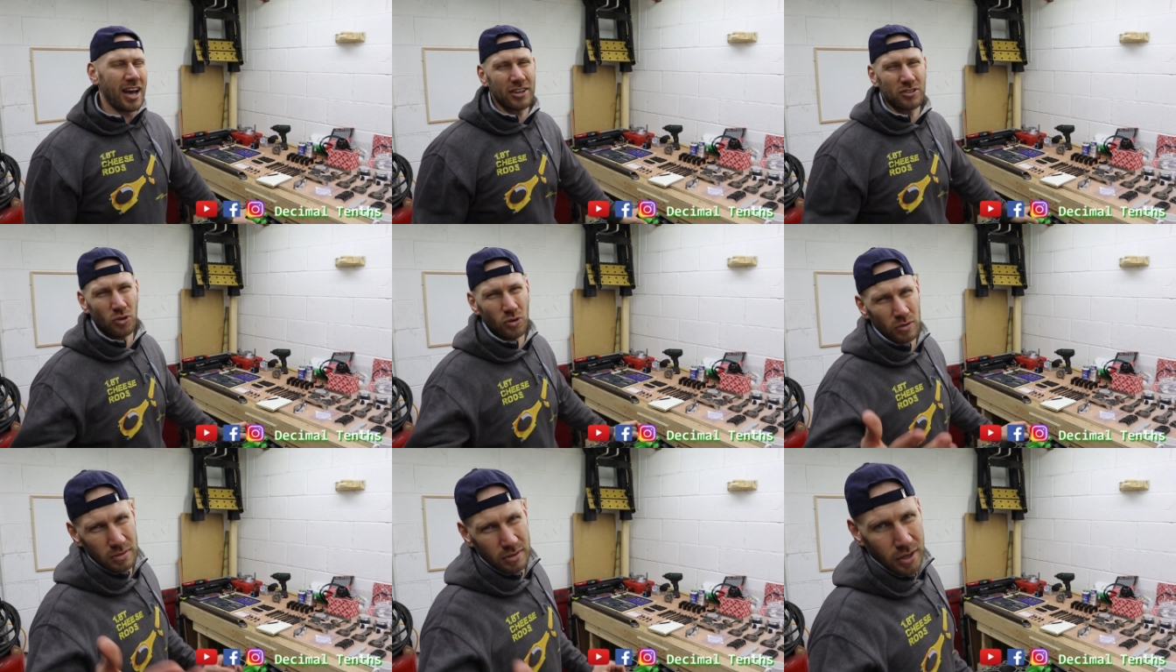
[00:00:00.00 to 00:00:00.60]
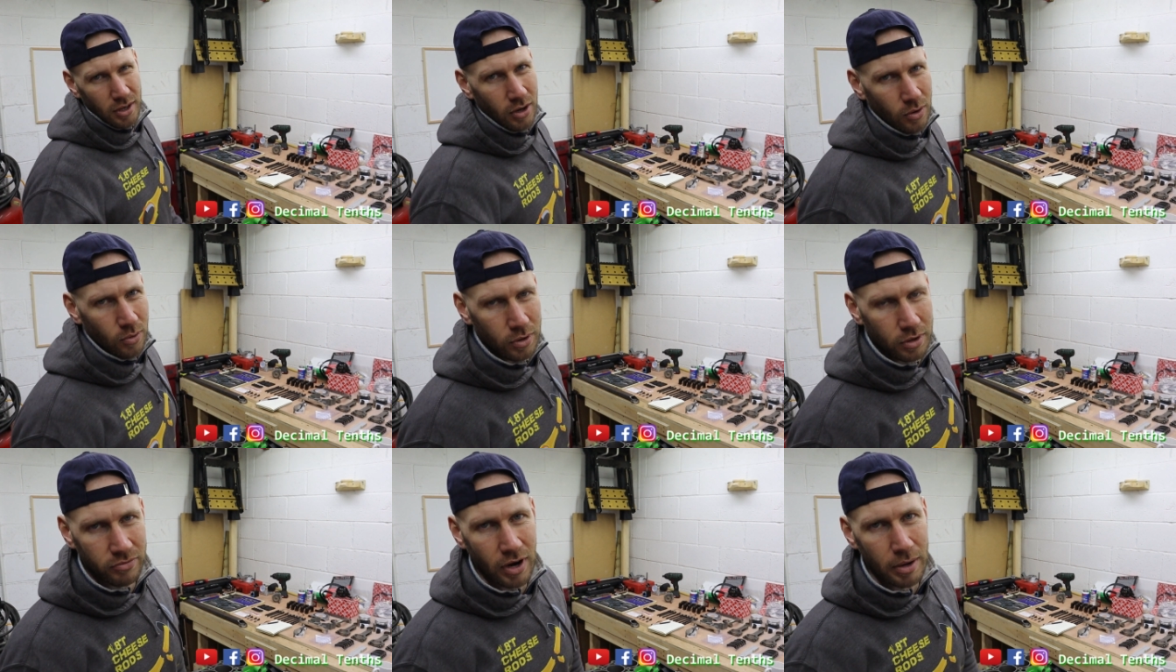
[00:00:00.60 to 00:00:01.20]
I don't
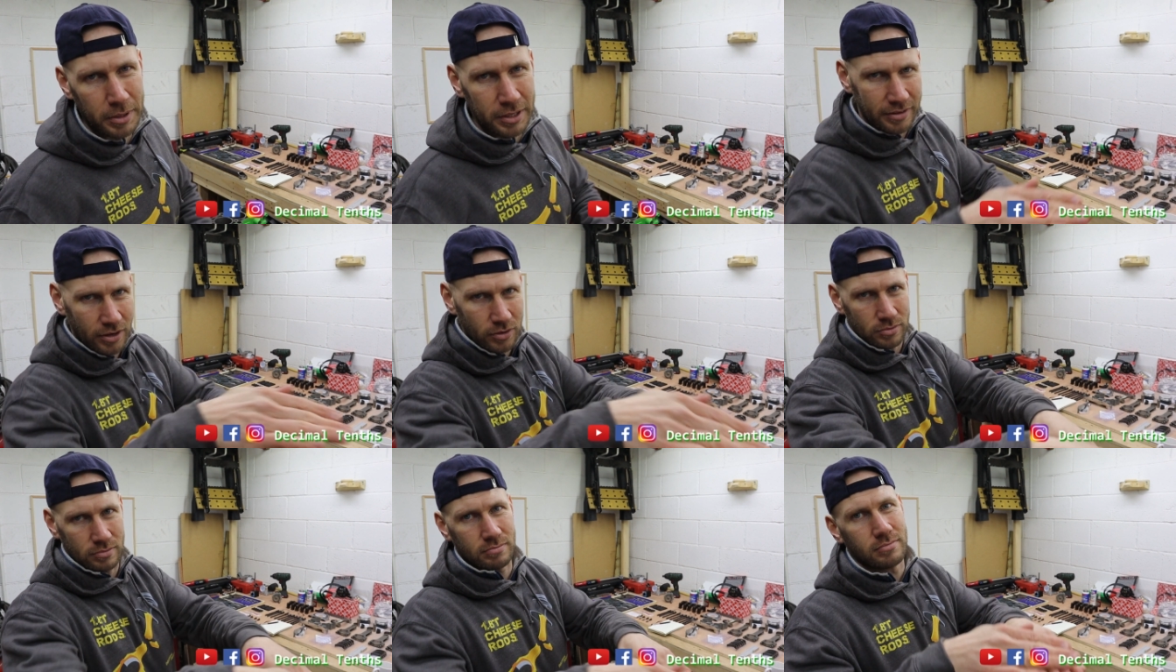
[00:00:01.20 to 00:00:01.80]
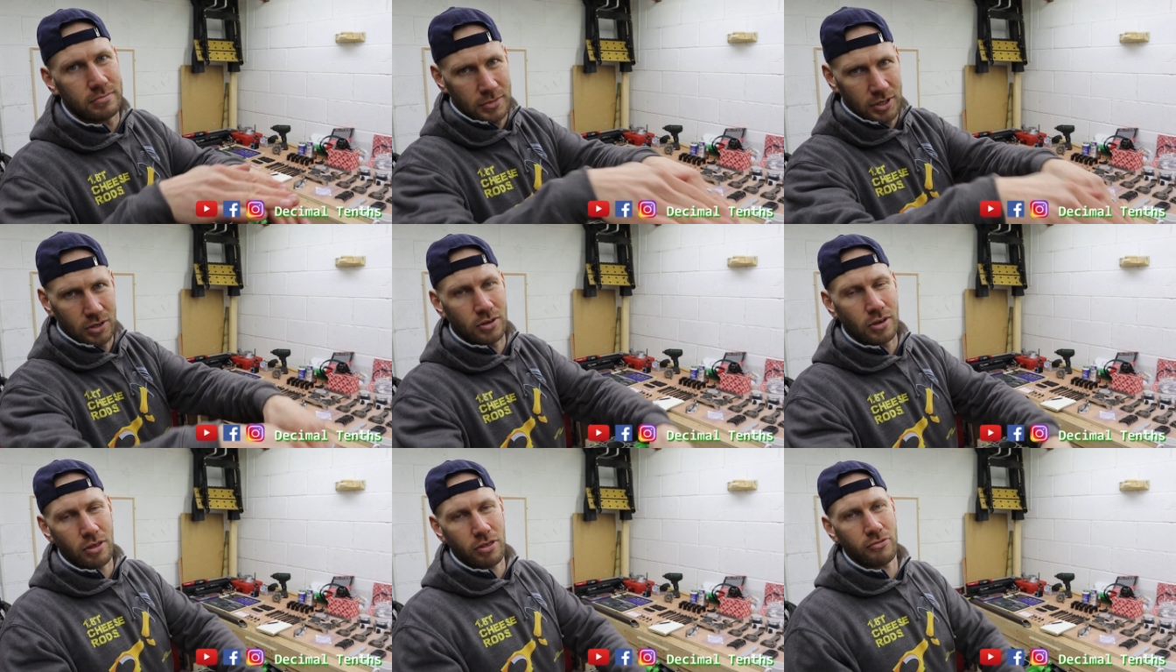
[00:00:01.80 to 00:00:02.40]
want to ram it down, you
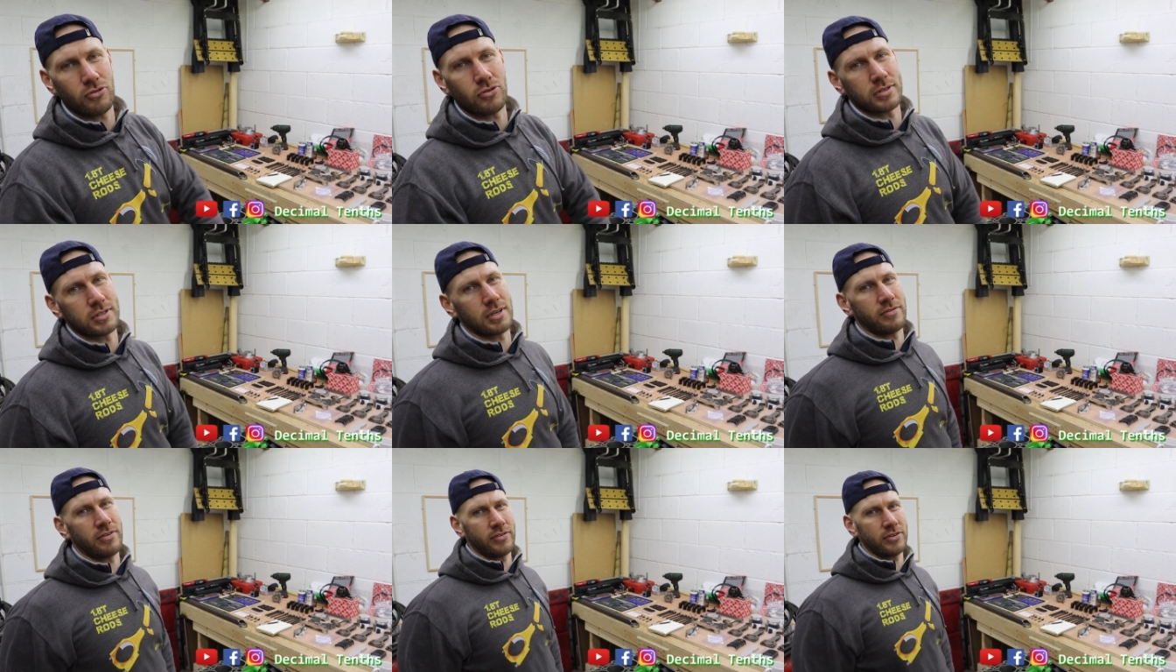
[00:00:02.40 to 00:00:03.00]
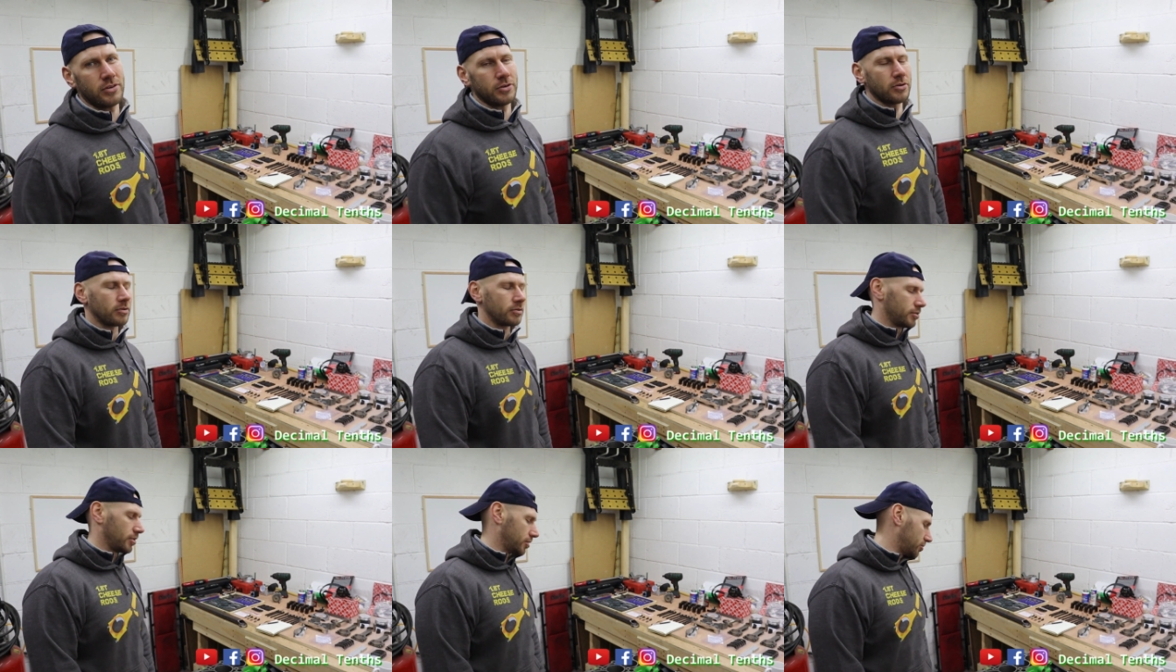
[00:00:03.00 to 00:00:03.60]
know, your throat every
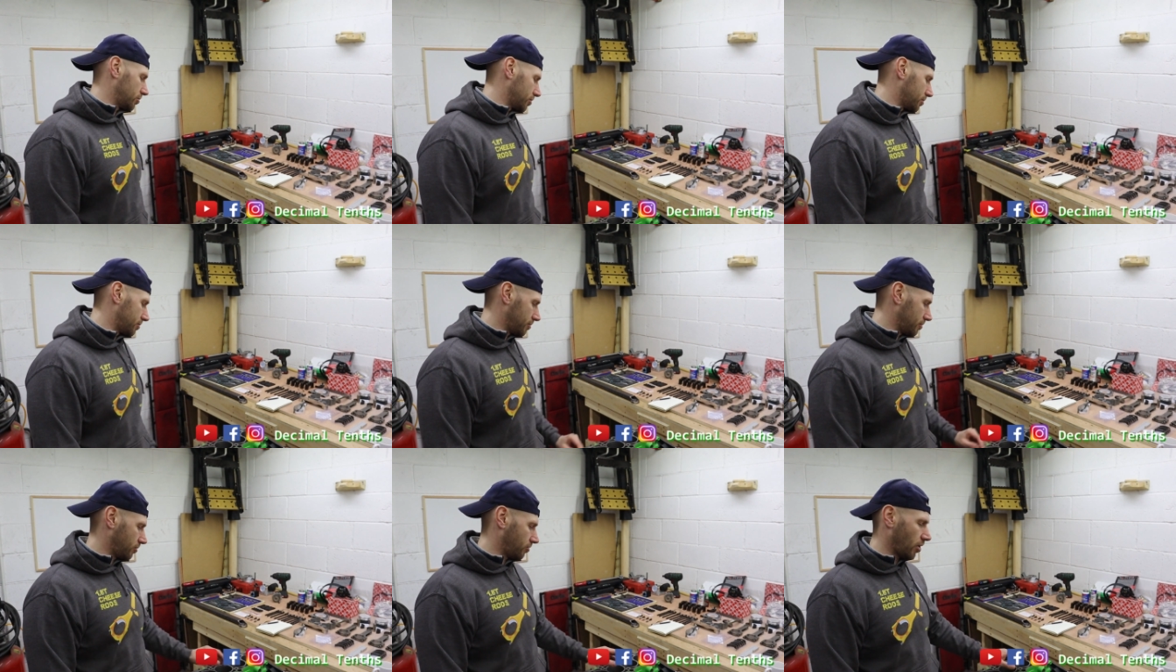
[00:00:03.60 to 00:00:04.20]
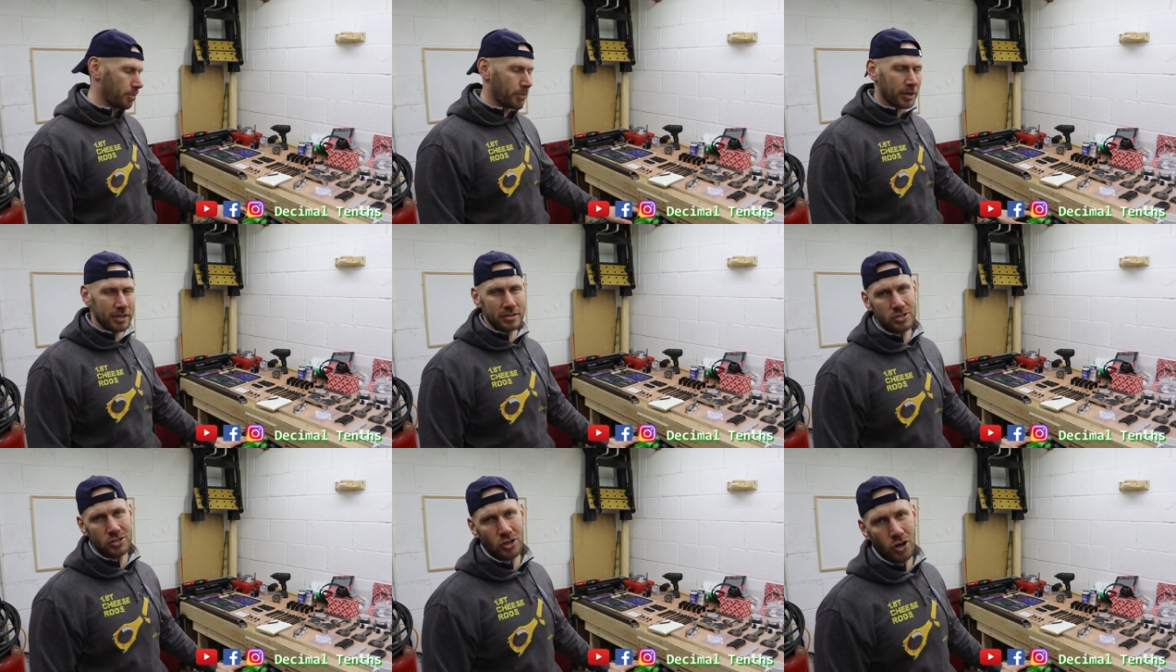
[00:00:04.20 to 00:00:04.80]
video. It's just crap. I
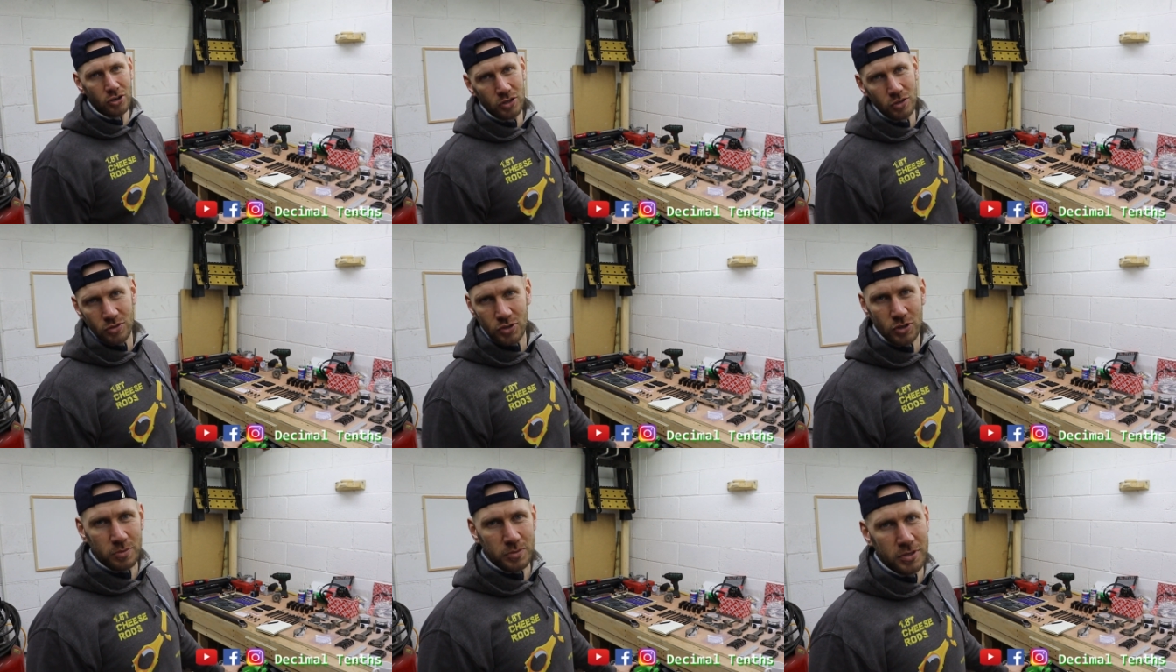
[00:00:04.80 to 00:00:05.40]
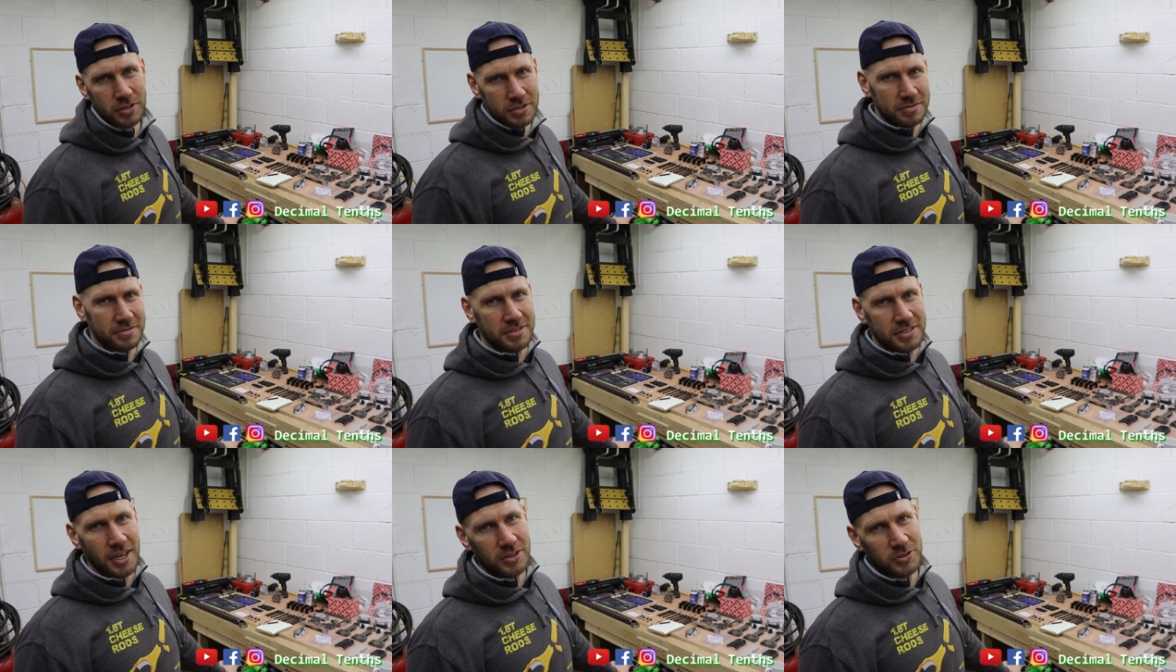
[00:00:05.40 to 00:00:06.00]
didn't start YouTube to
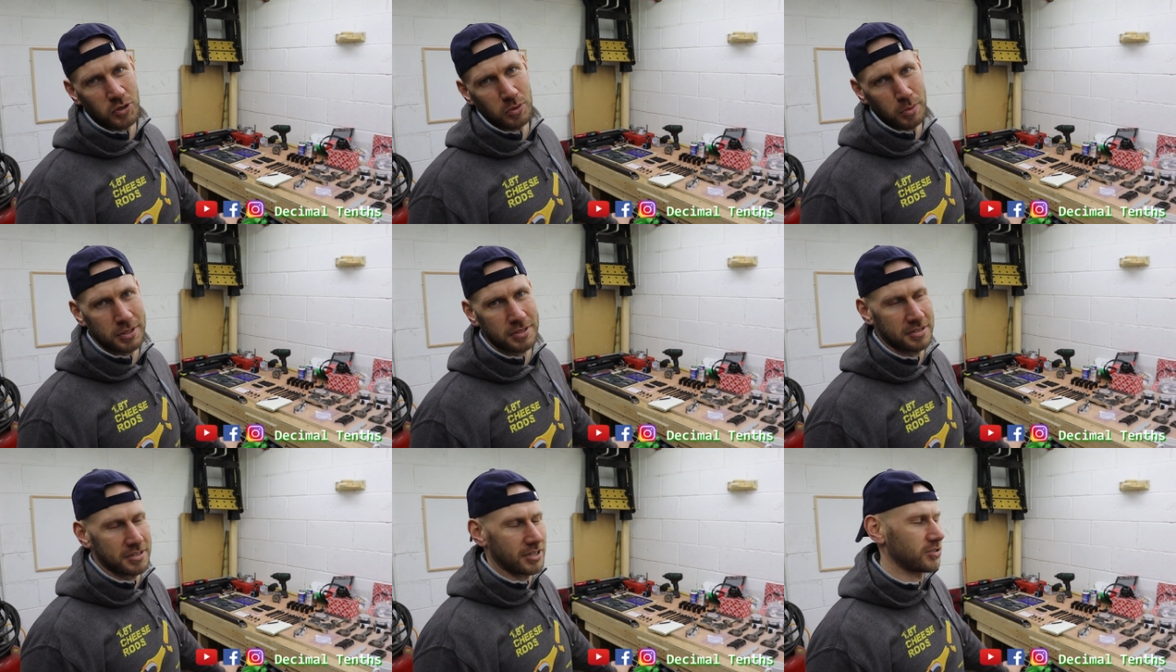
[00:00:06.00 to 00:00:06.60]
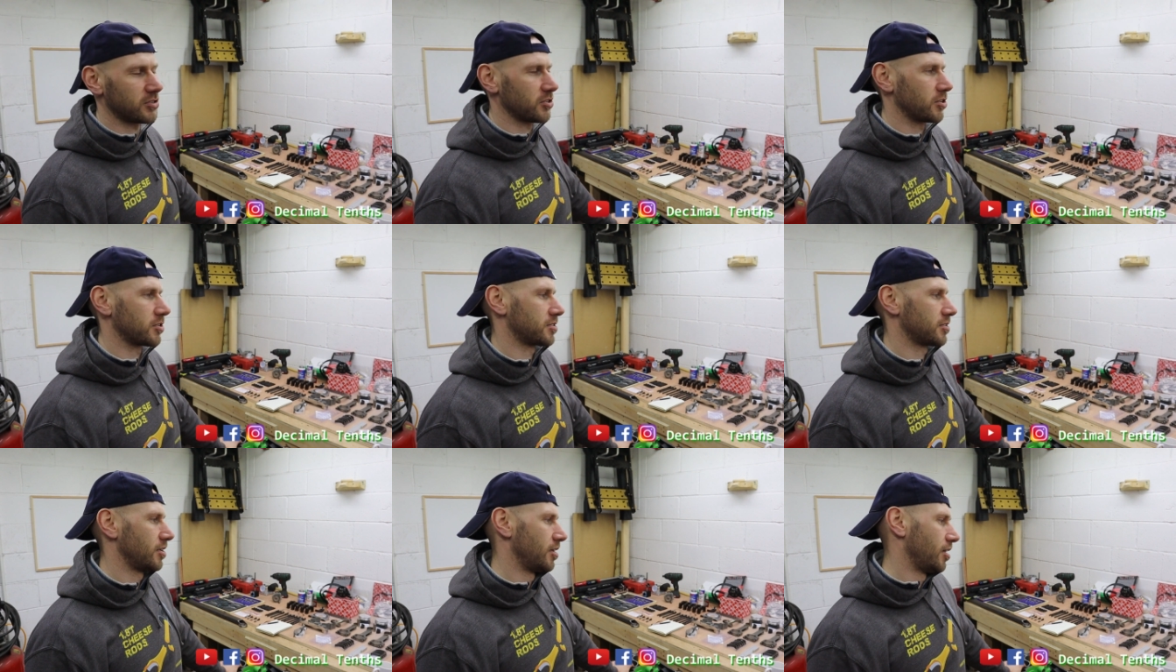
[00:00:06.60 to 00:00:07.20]
sell jumpers and
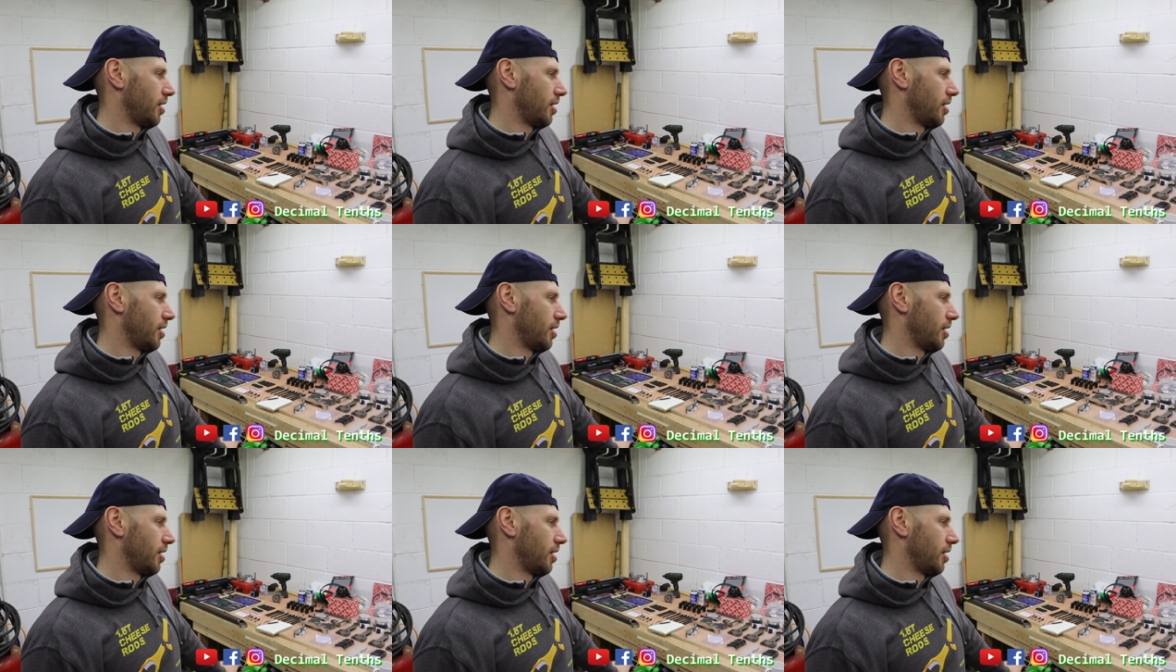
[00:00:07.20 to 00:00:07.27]
t-shirts.